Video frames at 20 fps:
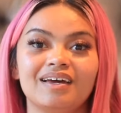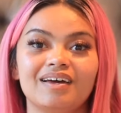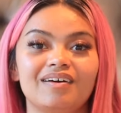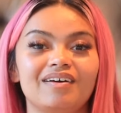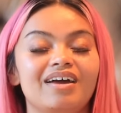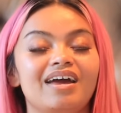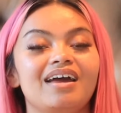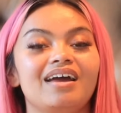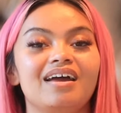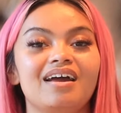
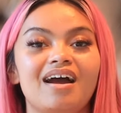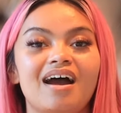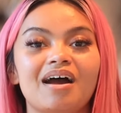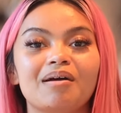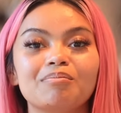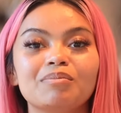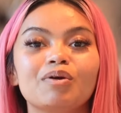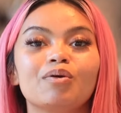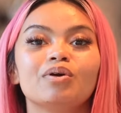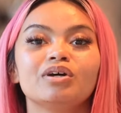Okay,
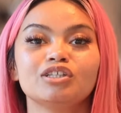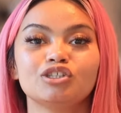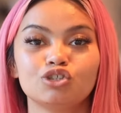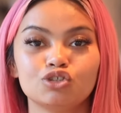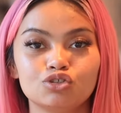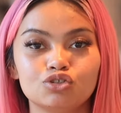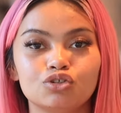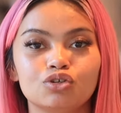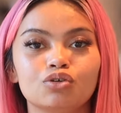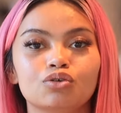I'm going
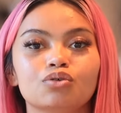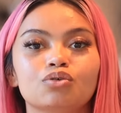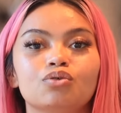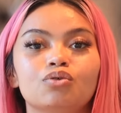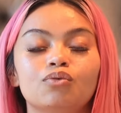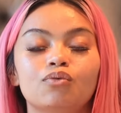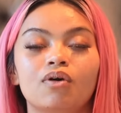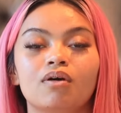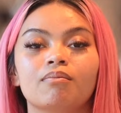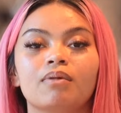to
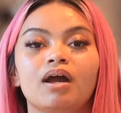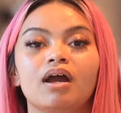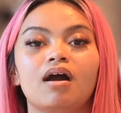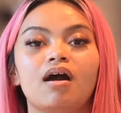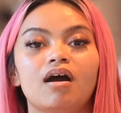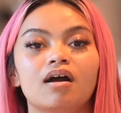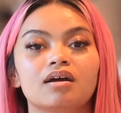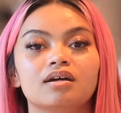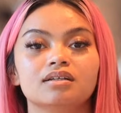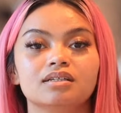do what my
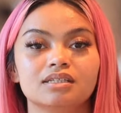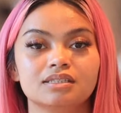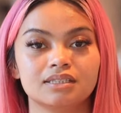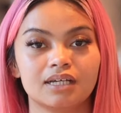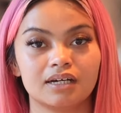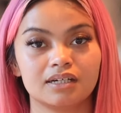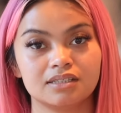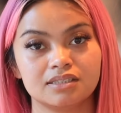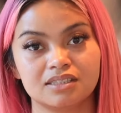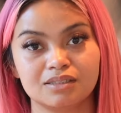heart
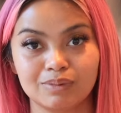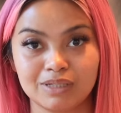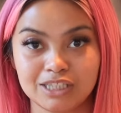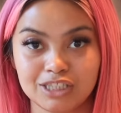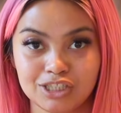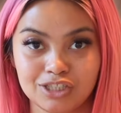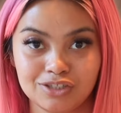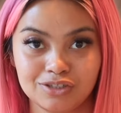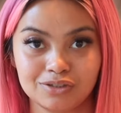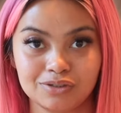desires me to